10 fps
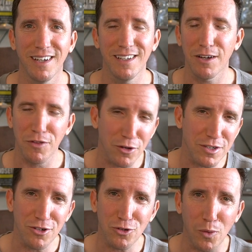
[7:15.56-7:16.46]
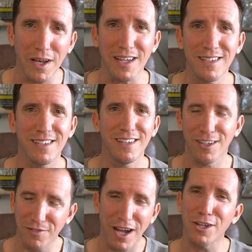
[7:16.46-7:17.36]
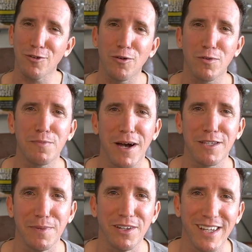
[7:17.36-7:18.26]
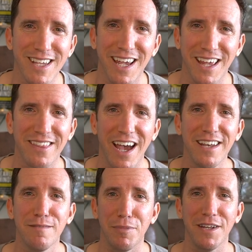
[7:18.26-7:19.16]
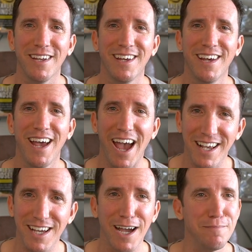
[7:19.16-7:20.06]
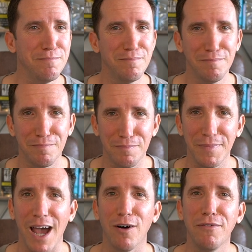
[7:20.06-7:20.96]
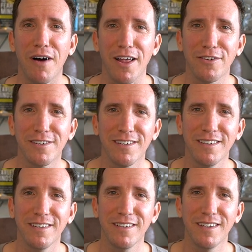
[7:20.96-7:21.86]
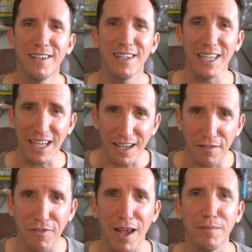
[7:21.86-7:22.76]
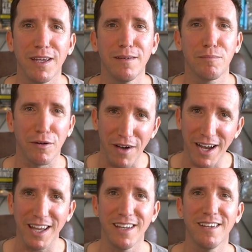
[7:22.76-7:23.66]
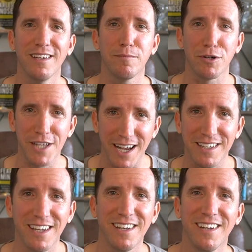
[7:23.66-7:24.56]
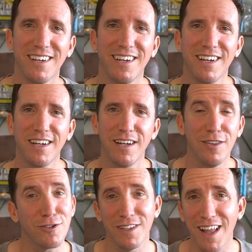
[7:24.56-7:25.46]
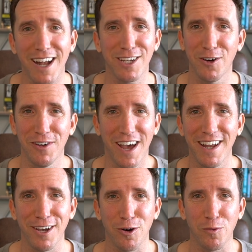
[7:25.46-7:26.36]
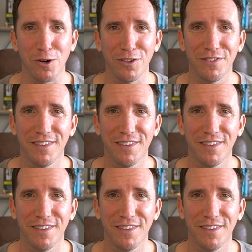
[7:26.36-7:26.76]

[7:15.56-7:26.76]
Now, for those in your 20s, you've got your own responsibilities. I get that. But as I'm now a father, leading a family, providing, protecting, there's a lot going on in our world.